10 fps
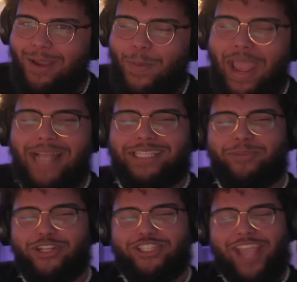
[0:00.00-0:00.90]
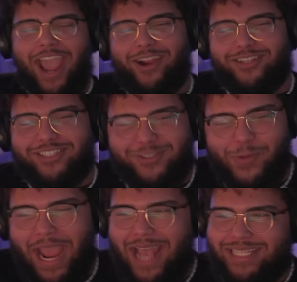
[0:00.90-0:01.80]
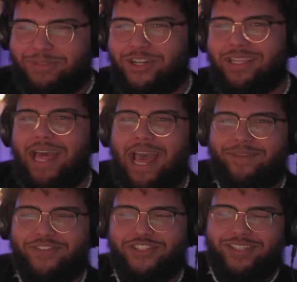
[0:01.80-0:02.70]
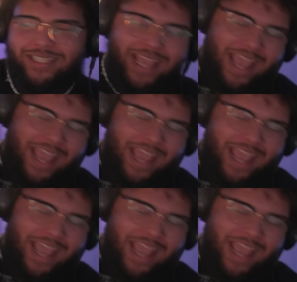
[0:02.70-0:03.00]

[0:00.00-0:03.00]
we had some good scares. We had some good laughs.